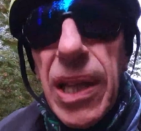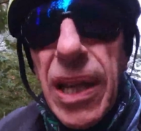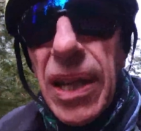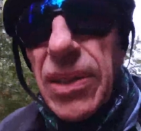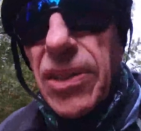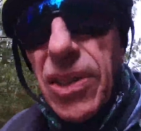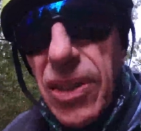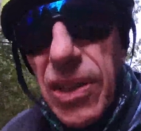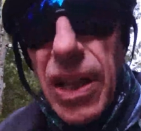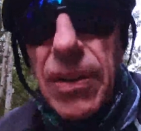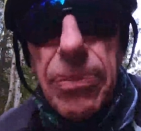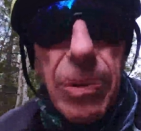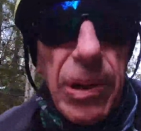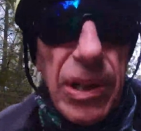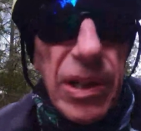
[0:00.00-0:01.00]
lot. You do get a
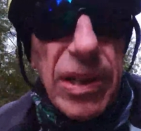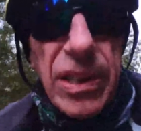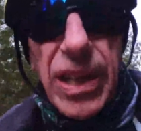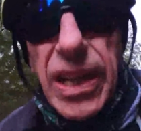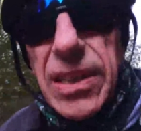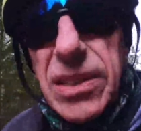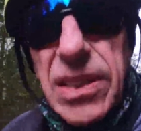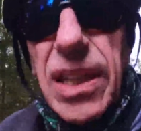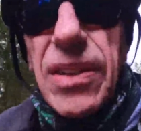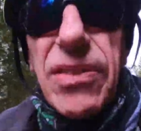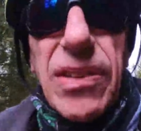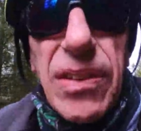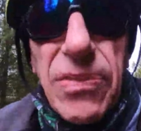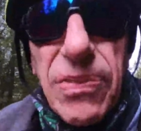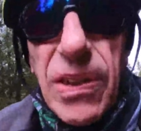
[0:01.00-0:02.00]
pretty good
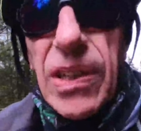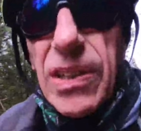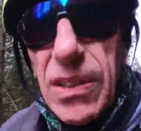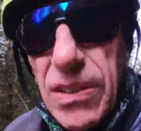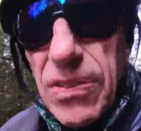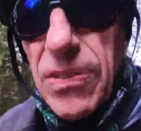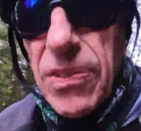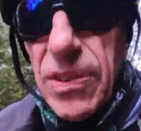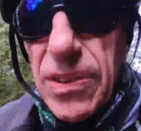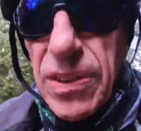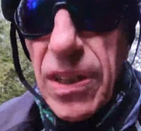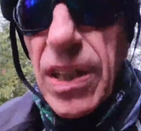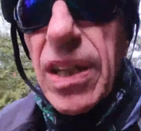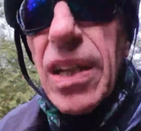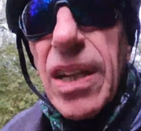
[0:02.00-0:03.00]
dexterity feel for
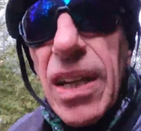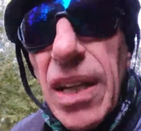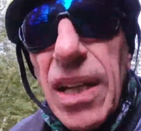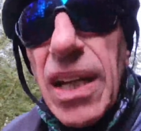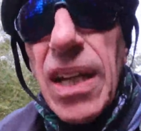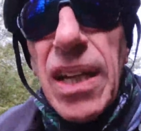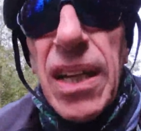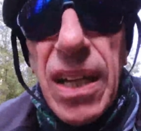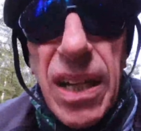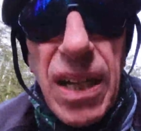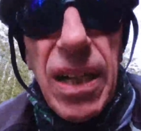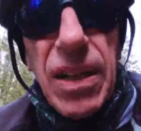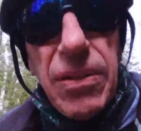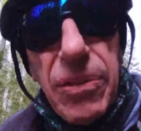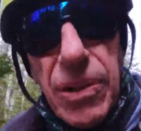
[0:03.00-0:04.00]

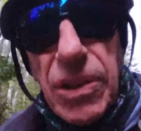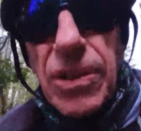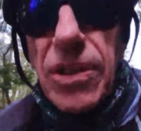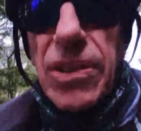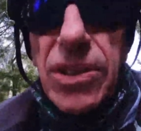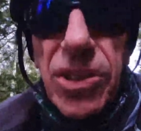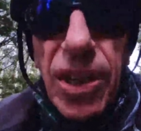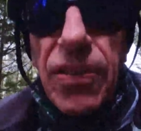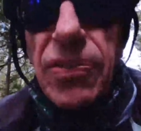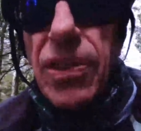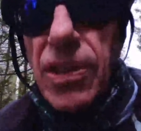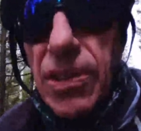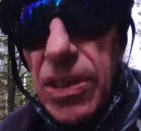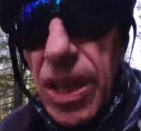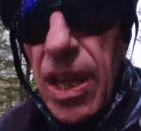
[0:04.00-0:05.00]
when you're on the
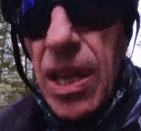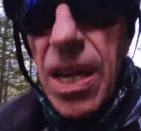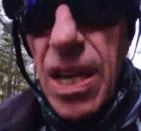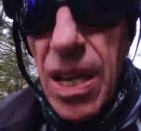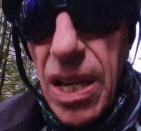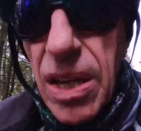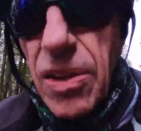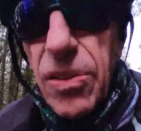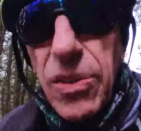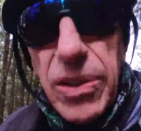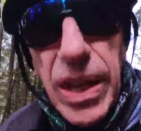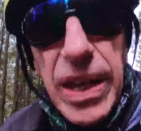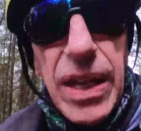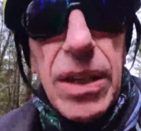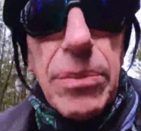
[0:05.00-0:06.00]
shifters or
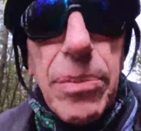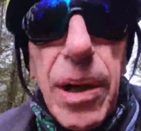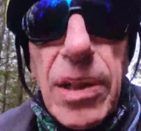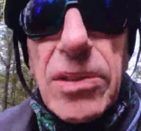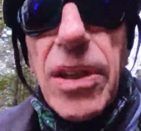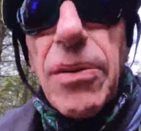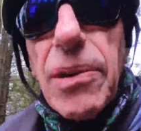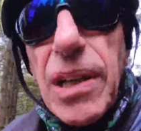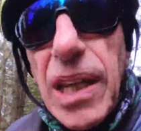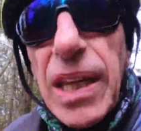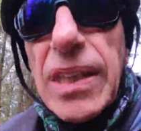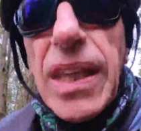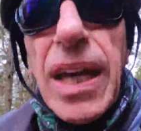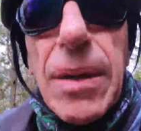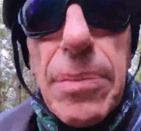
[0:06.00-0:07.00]
the handlebars. I really
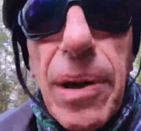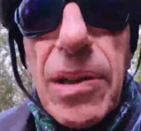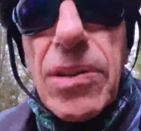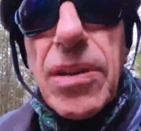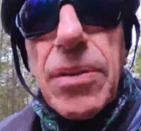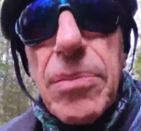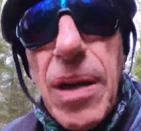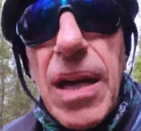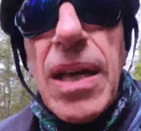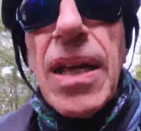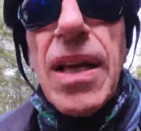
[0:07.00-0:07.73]
like that about them.